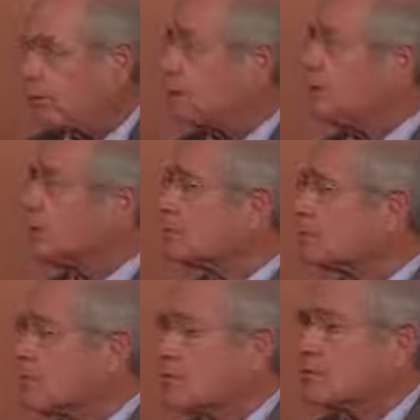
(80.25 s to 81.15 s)
commit
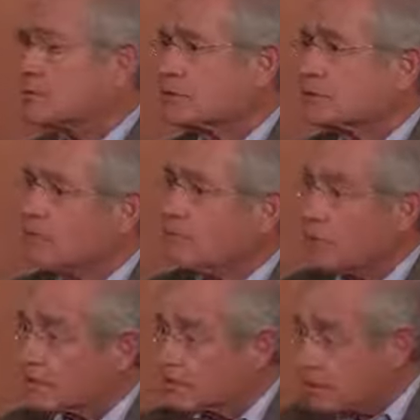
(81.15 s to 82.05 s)
themselves to you, they
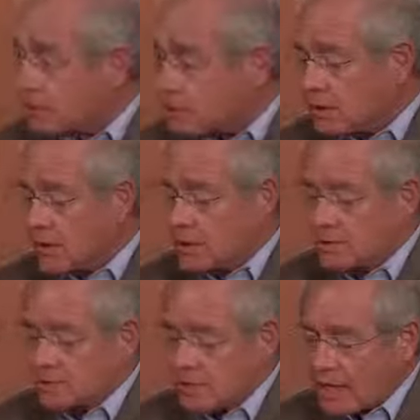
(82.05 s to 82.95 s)
volunteer
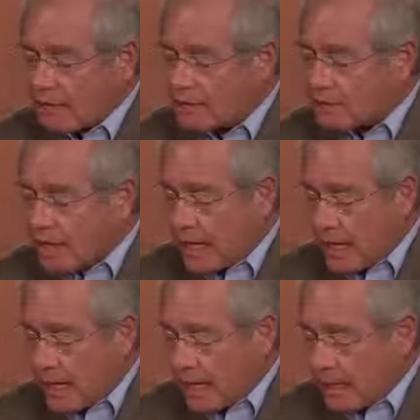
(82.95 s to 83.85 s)
their times.
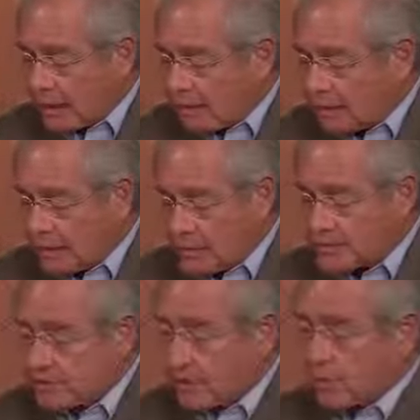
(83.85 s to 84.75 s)
And uh, let's
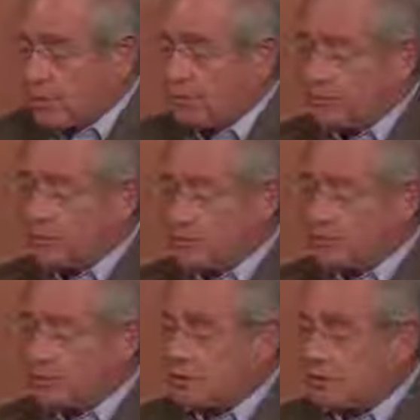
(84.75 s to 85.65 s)
start with, you
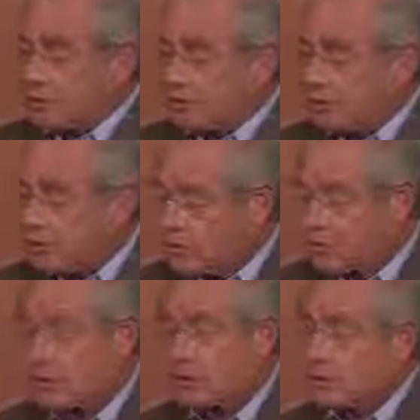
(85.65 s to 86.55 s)
said you're the
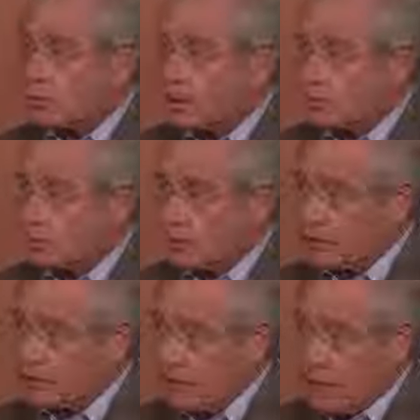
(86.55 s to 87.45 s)
producing director,
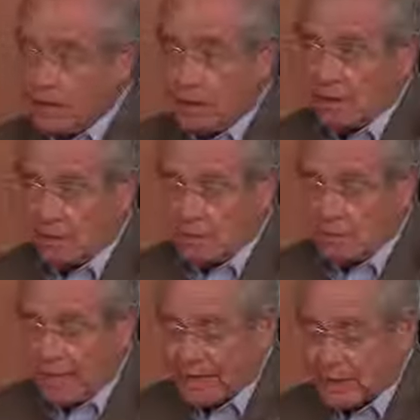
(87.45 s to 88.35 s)
Rich. Yes.
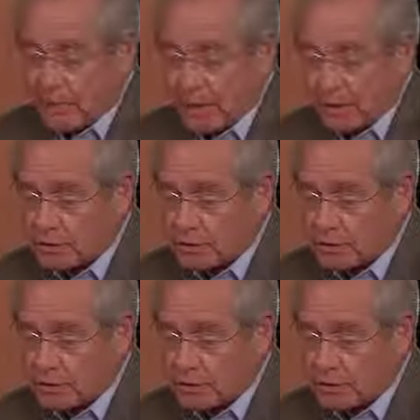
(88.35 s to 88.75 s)
That's a bigger